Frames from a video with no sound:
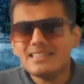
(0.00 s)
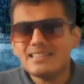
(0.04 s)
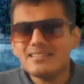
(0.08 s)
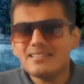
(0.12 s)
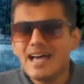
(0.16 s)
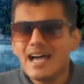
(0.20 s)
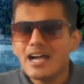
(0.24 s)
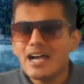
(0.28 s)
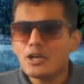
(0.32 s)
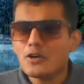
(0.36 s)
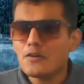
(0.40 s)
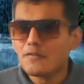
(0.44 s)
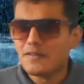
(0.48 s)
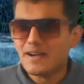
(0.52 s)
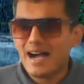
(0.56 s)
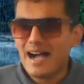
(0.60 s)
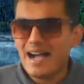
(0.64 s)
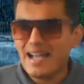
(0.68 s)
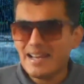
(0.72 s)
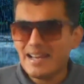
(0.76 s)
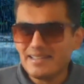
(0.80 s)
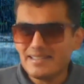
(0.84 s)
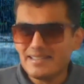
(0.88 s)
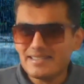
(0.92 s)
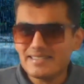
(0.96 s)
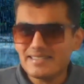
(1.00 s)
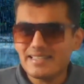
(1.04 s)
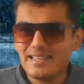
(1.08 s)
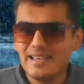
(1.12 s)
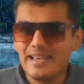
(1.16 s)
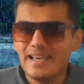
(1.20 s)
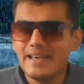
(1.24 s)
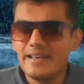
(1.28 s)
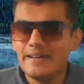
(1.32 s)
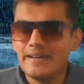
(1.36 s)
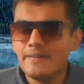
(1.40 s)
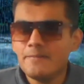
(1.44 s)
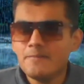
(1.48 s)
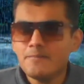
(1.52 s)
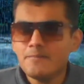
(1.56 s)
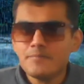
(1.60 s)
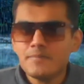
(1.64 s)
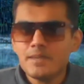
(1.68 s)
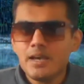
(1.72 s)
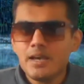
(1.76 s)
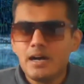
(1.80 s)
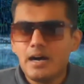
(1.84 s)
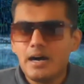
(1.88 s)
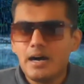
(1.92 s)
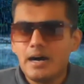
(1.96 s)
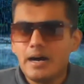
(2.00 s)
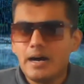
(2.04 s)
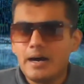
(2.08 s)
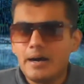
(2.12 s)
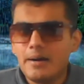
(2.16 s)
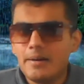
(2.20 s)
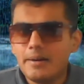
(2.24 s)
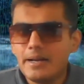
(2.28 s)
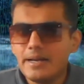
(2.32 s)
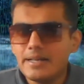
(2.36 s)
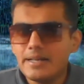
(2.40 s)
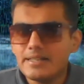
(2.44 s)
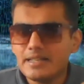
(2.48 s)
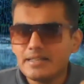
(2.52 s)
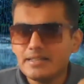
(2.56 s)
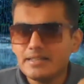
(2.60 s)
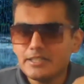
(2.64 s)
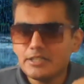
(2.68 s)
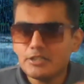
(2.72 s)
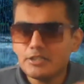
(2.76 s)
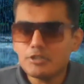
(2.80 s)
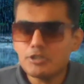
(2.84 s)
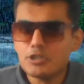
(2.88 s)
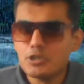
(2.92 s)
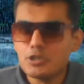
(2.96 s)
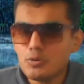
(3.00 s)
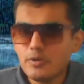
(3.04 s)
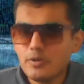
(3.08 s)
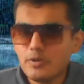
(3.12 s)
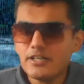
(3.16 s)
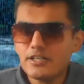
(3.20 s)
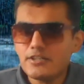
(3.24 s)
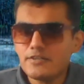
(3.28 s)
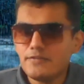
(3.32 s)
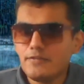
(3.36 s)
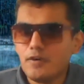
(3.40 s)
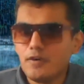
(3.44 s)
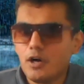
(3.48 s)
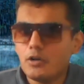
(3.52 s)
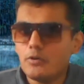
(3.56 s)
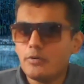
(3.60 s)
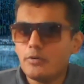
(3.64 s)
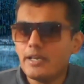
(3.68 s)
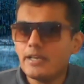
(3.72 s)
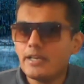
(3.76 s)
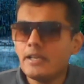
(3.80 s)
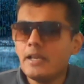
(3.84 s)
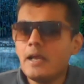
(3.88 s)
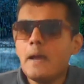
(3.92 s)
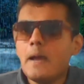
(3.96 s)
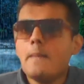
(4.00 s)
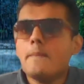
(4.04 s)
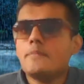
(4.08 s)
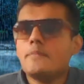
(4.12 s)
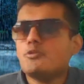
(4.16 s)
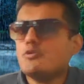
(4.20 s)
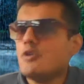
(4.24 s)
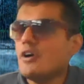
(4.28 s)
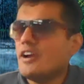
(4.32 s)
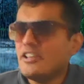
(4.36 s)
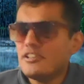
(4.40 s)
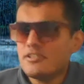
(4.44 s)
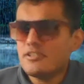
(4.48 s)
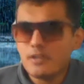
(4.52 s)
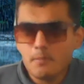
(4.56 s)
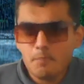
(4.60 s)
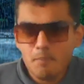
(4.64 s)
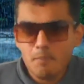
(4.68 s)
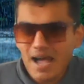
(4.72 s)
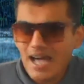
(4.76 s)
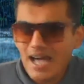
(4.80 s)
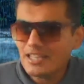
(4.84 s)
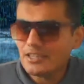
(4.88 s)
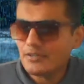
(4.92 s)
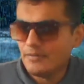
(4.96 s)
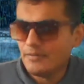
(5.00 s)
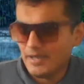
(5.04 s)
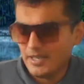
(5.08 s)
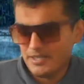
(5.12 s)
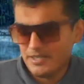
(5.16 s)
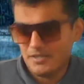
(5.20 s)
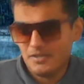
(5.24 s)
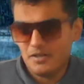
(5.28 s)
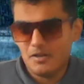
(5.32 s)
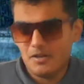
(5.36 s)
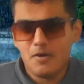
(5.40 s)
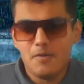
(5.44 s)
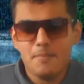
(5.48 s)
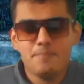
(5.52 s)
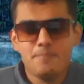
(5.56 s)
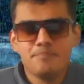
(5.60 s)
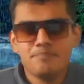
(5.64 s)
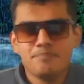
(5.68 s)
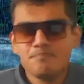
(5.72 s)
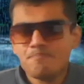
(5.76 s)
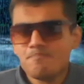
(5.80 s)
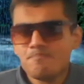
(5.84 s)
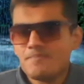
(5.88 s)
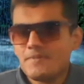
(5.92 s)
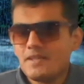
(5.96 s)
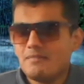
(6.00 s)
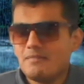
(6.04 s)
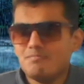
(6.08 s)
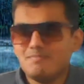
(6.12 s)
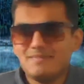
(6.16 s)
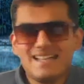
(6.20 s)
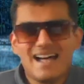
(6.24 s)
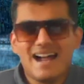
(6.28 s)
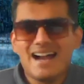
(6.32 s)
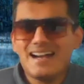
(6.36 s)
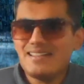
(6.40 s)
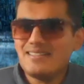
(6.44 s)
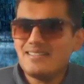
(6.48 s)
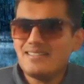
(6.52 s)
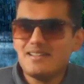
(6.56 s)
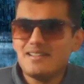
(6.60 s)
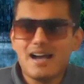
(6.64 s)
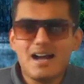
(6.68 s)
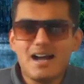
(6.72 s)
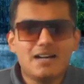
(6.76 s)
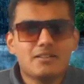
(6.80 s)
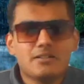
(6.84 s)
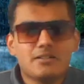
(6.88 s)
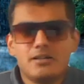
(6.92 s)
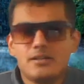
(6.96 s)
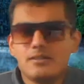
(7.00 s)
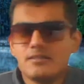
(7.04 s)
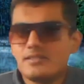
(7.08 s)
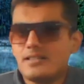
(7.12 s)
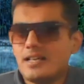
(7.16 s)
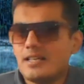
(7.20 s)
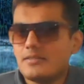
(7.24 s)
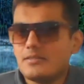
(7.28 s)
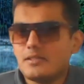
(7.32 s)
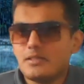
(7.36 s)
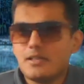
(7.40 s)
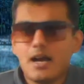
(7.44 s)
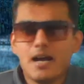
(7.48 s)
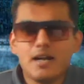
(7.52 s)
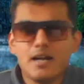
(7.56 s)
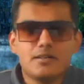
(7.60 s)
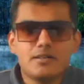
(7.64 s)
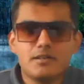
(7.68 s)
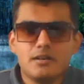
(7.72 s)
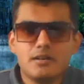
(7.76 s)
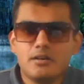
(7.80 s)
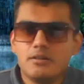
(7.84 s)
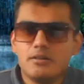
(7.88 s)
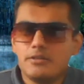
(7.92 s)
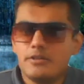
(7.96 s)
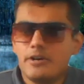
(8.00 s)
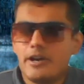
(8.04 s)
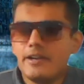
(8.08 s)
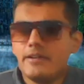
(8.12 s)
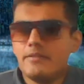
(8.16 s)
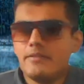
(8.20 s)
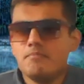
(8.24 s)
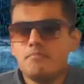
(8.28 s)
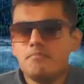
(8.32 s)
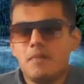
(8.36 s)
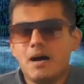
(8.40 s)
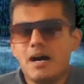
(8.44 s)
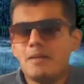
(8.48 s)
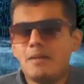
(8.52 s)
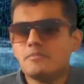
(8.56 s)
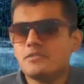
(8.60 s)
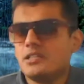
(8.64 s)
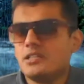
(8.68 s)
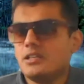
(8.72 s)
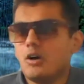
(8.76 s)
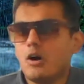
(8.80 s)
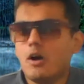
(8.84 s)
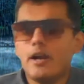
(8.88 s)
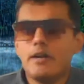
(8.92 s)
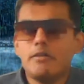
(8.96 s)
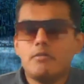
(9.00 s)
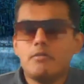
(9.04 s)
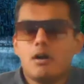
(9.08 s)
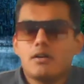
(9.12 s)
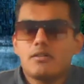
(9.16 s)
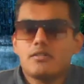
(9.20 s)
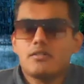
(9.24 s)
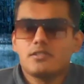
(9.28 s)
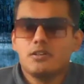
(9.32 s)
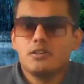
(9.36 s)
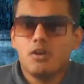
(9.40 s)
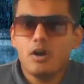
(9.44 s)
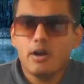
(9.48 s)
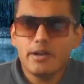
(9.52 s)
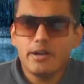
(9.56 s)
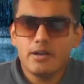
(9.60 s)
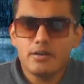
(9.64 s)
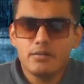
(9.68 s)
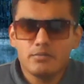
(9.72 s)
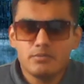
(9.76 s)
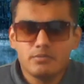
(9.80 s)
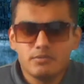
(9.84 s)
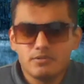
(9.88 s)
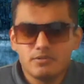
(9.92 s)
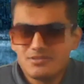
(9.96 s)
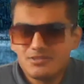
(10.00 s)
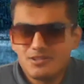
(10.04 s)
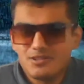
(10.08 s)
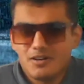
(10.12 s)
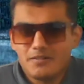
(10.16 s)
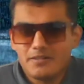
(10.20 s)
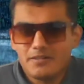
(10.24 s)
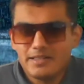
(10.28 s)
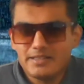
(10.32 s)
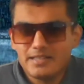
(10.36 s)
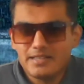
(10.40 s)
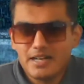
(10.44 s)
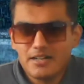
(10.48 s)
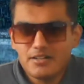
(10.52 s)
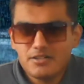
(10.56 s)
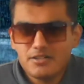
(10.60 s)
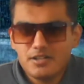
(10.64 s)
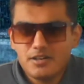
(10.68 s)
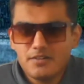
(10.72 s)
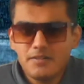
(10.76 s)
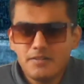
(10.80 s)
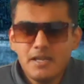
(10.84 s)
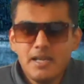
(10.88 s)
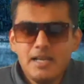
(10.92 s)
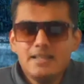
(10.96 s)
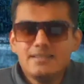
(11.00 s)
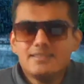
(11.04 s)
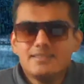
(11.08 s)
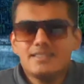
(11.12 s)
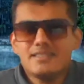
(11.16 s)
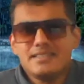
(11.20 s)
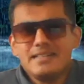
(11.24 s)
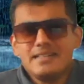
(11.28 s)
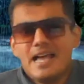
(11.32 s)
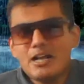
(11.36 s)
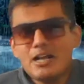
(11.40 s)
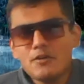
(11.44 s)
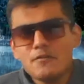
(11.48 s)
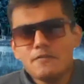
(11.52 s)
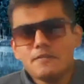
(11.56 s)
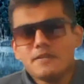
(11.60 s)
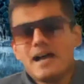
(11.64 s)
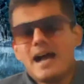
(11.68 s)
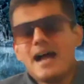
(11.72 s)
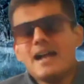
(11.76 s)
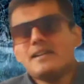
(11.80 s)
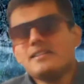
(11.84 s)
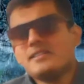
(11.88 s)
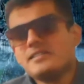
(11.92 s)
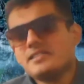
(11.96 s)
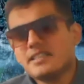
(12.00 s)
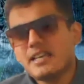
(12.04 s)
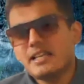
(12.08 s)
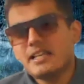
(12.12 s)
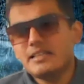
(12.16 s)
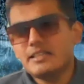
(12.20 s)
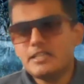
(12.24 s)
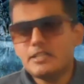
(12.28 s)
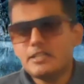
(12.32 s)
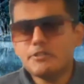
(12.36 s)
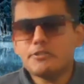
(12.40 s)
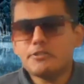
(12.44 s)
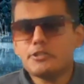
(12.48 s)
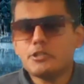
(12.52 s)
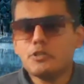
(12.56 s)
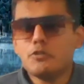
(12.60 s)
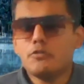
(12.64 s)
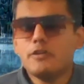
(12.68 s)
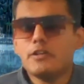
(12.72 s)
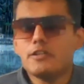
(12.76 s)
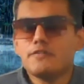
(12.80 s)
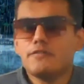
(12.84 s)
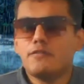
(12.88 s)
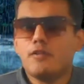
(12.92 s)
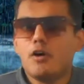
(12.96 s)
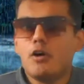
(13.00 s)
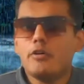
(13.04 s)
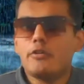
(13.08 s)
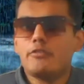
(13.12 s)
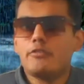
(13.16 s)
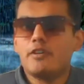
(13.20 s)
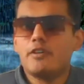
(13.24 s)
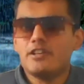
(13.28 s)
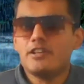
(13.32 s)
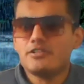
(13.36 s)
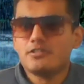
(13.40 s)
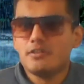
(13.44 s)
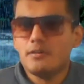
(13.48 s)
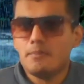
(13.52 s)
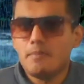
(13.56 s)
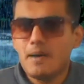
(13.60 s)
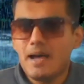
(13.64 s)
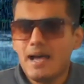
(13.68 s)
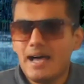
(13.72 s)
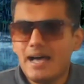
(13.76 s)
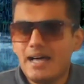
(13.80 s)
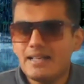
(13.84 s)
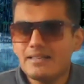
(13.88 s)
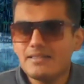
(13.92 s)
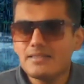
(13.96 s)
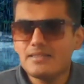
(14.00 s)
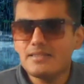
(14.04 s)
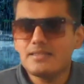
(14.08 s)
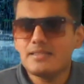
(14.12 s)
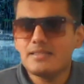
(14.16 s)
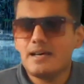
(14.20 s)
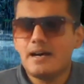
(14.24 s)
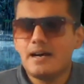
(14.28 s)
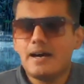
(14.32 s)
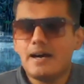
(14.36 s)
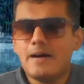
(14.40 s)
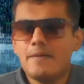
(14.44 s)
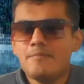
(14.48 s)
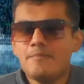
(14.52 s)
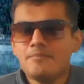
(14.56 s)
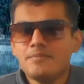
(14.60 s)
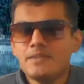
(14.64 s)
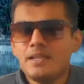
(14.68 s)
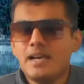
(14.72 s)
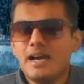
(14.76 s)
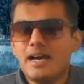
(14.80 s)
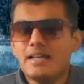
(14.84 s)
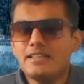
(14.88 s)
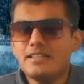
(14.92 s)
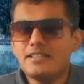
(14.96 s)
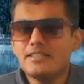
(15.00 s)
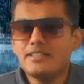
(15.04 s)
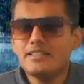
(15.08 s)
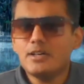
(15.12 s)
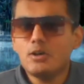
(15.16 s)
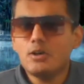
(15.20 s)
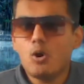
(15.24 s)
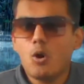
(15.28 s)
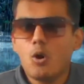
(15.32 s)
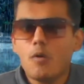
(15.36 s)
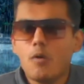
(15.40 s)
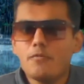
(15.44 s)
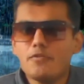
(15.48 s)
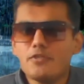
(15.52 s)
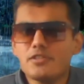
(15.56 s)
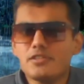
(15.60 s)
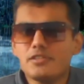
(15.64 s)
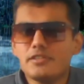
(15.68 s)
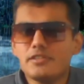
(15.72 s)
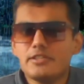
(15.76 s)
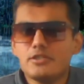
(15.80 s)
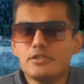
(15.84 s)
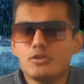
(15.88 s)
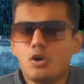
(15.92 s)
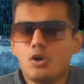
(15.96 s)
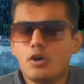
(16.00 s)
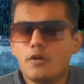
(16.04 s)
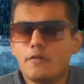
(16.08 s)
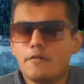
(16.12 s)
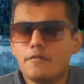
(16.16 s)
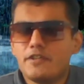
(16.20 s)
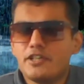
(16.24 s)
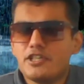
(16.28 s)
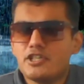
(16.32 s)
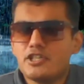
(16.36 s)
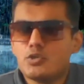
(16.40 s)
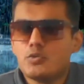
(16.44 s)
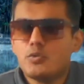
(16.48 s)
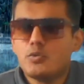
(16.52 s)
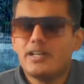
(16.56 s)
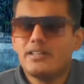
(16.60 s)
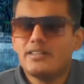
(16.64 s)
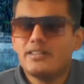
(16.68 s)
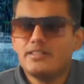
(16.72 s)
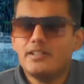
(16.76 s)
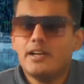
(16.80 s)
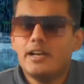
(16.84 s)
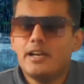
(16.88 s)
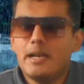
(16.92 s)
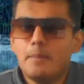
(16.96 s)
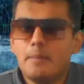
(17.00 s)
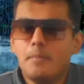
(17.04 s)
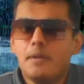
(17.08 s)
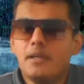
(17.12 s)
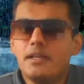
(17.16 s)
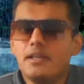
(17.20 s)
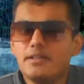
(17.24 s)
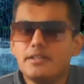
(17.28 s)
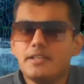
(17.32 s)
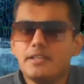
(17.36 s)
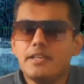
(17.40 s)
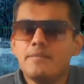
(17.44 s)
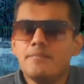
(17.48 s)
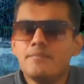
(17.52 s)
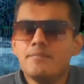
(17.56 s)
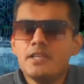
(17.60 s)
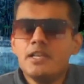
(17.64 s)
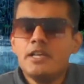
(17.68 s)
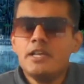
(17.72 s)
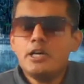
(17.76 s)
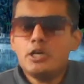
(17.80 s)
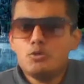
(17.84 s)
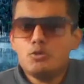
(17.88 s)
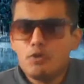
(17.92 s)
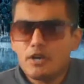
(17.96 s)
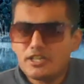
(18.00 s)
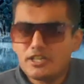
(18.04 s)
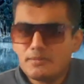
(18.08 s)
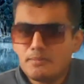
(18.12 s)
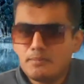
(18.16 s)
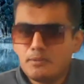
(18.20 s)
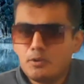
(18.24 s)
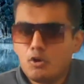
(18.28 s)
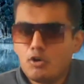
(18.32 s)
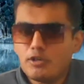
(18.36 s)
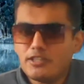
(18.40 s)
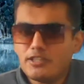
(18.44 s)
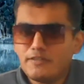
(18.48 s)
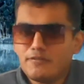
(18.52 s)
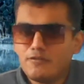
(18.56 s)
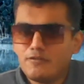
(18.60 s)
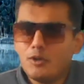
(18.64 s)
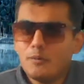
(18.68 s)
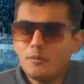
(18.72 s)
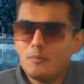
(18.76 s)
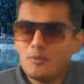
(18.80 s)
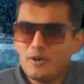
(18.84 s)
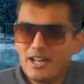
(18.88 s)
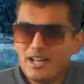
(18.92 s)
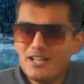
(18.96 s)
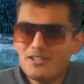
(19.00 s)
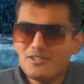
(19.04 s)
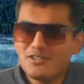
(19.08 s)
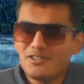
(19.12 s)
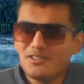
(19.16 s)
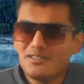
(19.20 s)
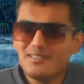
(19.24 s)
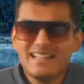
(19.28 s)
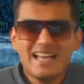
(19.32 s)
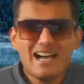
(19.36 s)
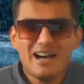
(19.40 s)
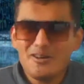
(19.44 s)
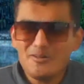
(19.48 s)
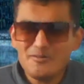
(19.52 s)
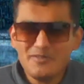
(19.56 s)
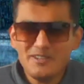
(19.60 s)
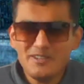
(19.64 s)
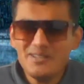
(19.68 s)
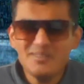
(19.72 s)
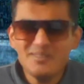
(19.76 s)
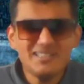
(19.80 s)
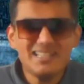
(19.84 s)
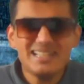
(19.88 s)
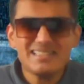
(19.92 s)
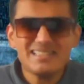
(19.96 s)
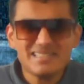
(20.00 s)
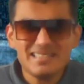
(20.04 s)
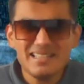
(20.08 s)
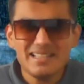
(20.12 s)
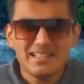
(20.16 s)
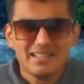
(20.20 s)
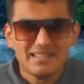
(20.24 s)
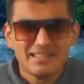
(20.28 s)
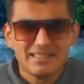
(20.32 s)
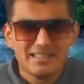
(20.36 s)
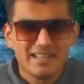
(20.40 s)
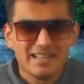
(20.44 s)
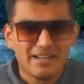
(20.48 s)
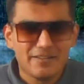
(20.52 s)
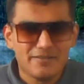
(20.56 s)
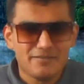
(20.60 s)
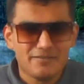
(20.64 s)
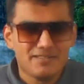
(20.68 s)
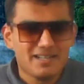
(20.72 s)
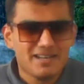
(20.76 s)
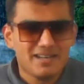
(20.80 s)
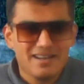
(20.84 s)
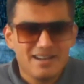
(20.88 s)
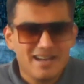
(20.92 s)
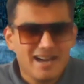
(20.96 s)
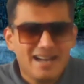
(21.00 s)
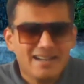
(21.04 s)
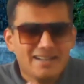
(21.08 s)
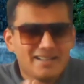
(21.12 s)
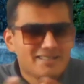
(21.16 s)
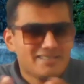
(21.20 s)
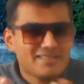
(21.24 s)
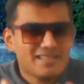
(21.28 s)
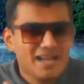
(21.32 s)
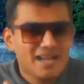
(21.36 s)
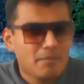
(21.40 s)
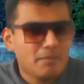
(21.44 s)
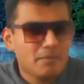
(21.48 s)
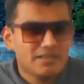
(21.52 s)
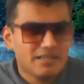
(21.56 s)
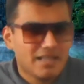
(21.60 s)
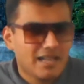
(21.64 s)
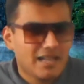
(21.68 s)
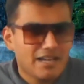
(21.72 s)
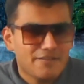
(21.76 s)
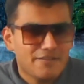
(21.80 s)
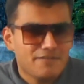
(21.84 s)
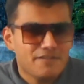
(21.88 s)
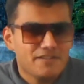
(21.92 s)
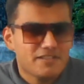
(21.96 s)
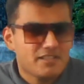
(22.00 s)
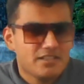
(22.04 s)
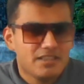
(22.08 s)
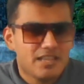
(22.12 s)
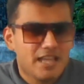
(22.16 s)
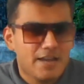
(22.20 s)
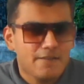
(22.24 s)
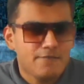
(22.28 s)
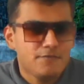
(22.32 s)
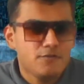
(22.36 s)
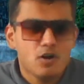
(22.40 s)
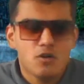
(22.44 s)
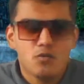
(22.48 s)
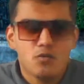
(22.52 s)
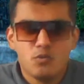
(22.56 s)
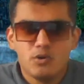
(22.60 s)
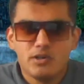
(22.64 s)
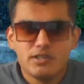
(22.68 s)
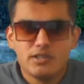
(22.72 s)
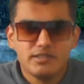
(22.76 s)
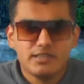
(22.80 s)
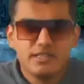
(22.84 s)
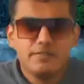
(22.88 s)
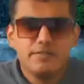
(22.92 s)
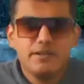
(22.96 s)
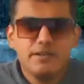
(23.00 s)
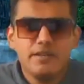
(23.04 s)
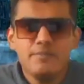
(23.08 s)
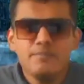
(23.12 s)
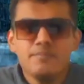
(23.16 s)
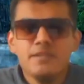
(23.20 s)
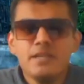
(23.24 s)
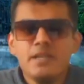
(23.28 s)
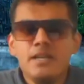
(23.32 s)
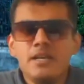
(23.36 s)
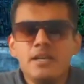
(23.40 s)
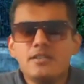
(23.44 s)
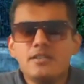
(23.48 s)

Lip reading: the lack of guidance can lead to students following traditional pathways. Dad is a doctor, son's a doctor, right? Mom's a lawyer, daughter's a lawyer, sort of like that stuff. This lack of guidance can lead to students following traditional paths, and this can obviously sort of restrict their ability to explore their full potential. Now, we know that saying in life, that an unexamined life is a life not worth living.